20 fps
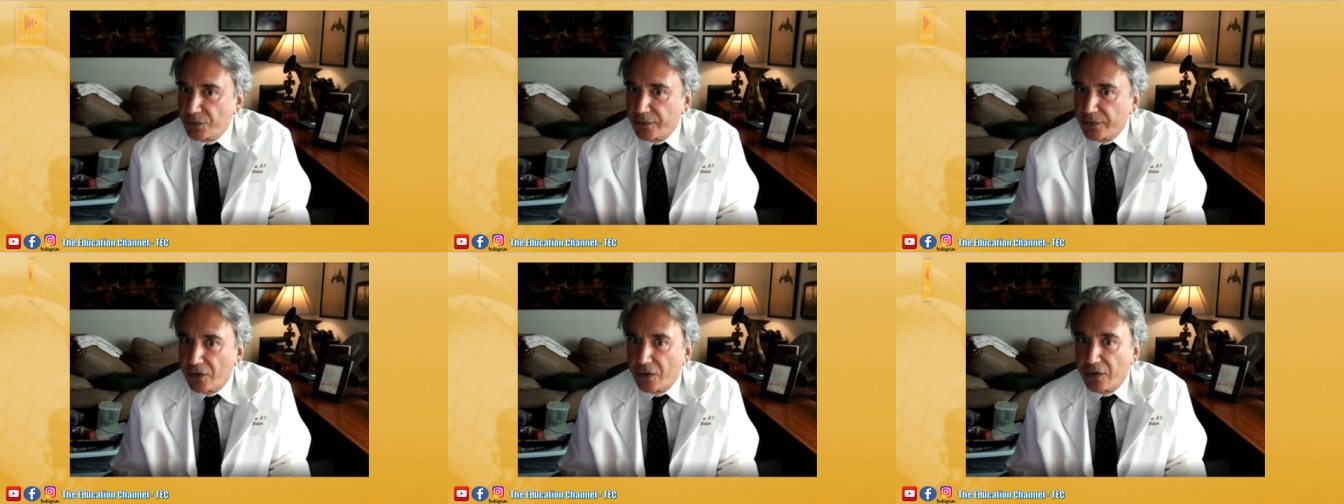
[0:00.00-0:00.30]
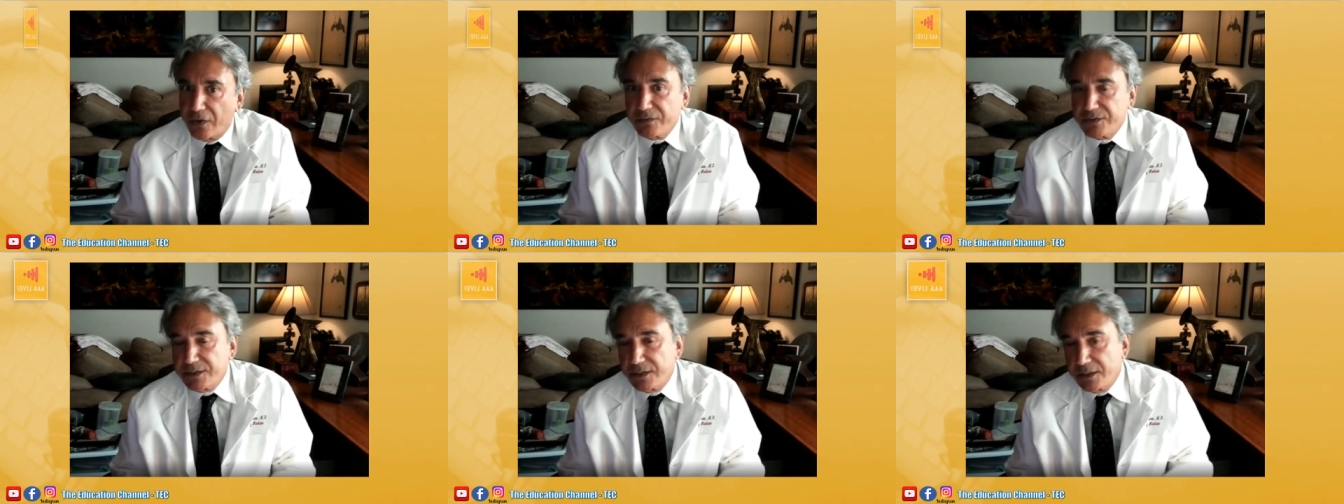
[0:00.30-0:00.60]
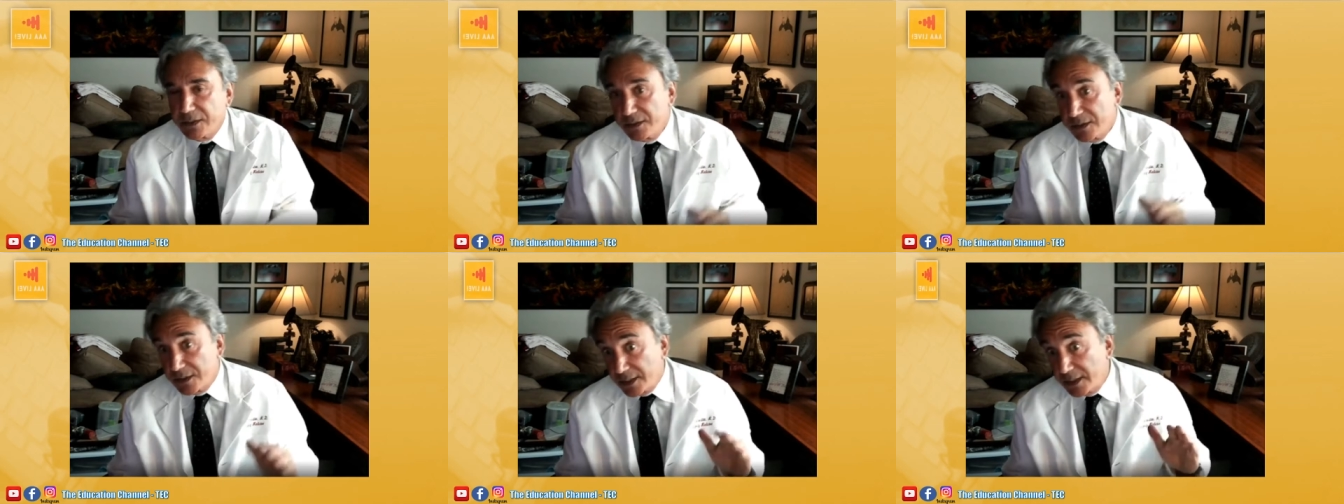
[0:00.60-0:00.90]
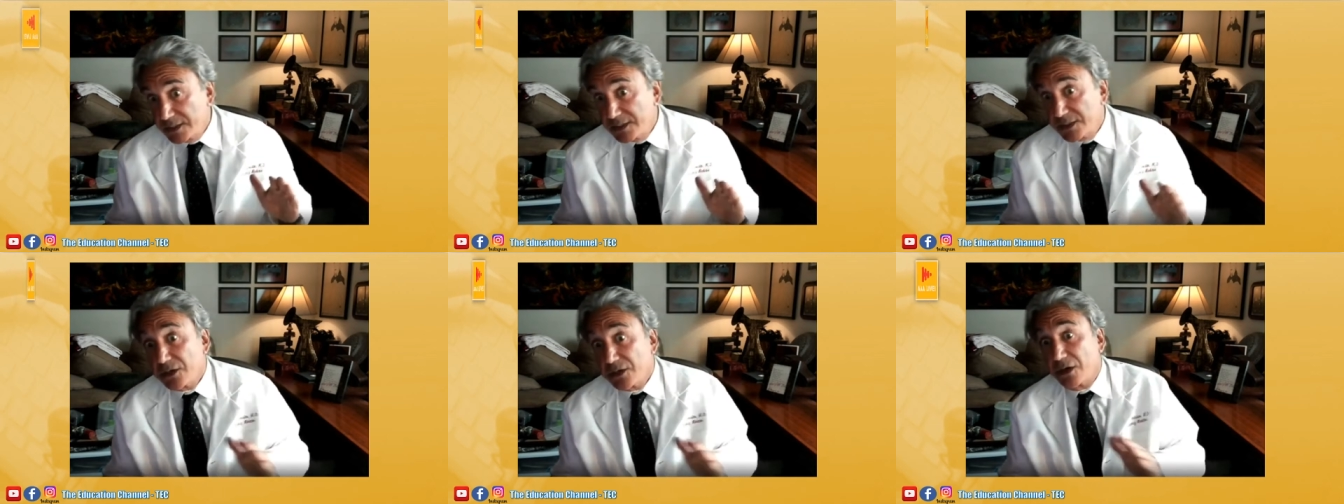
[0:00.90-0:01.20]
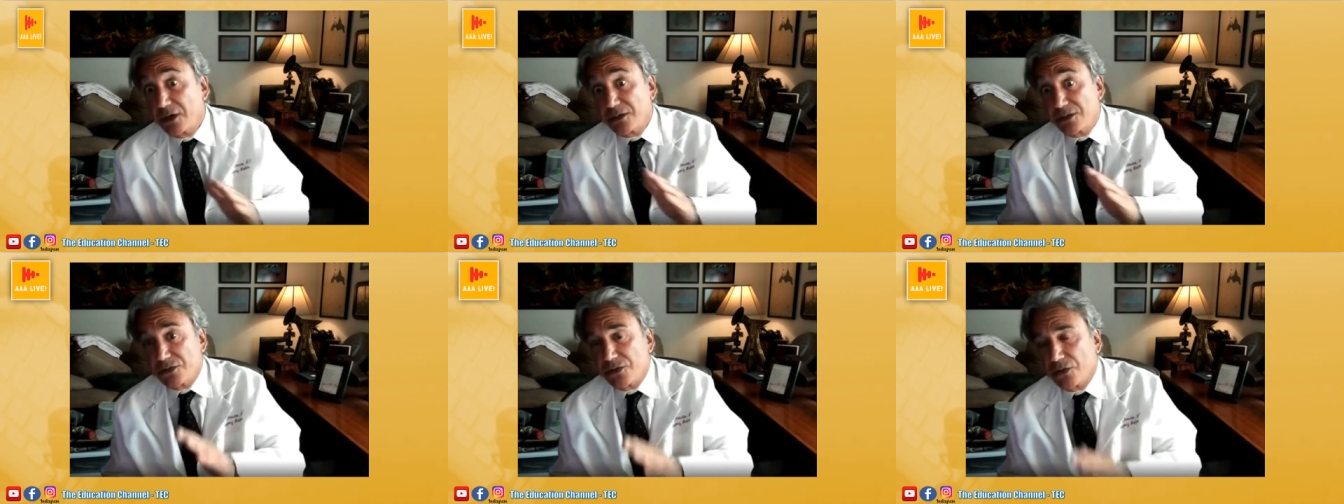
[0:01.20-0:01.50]
that all of a sudden things
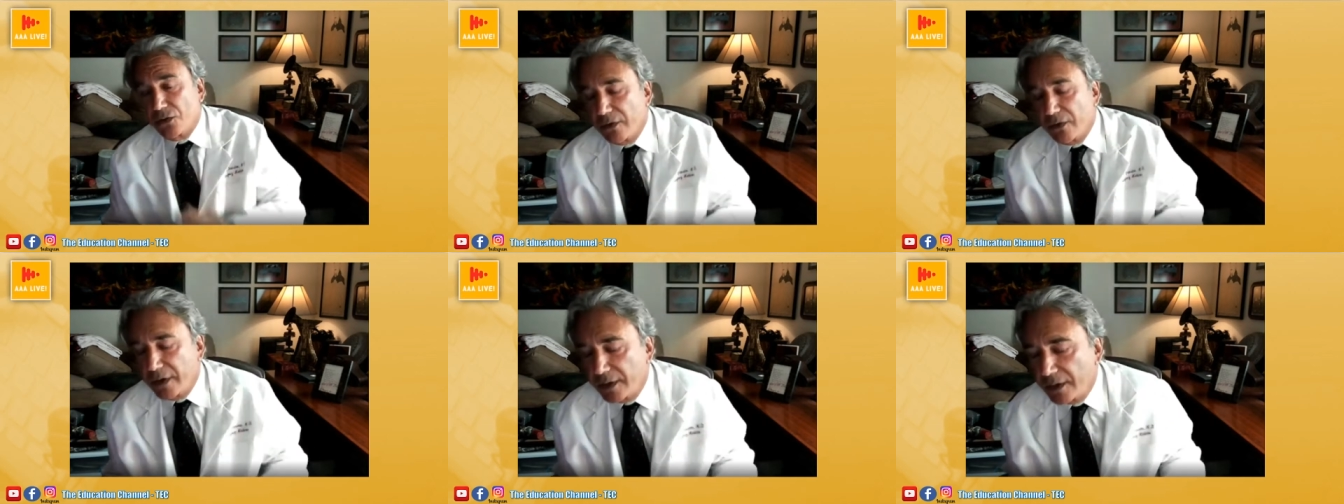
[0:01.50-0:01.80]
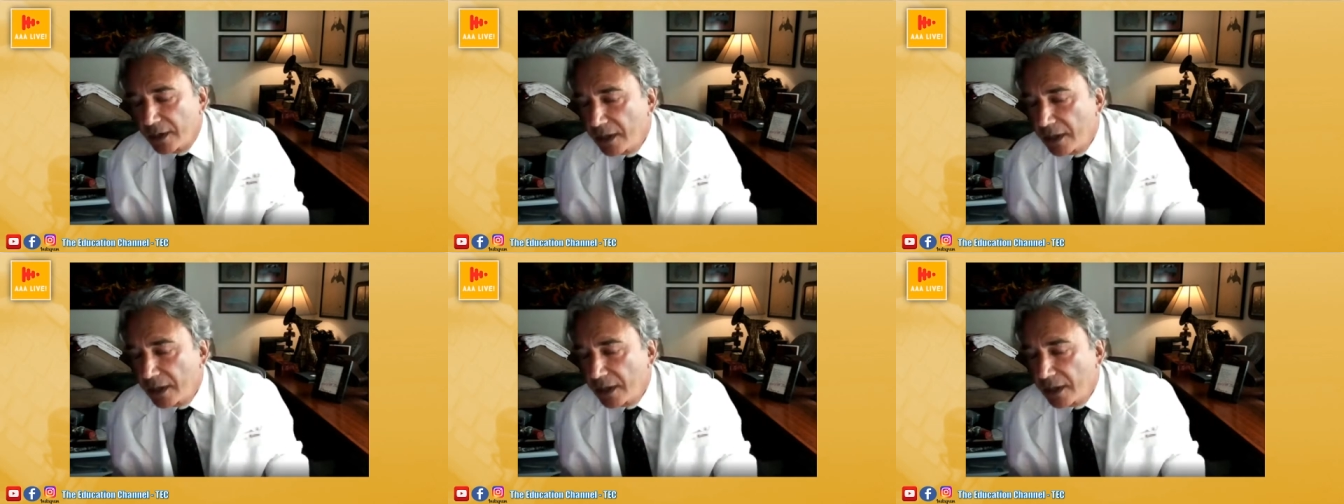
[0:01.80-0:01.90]
started soaring,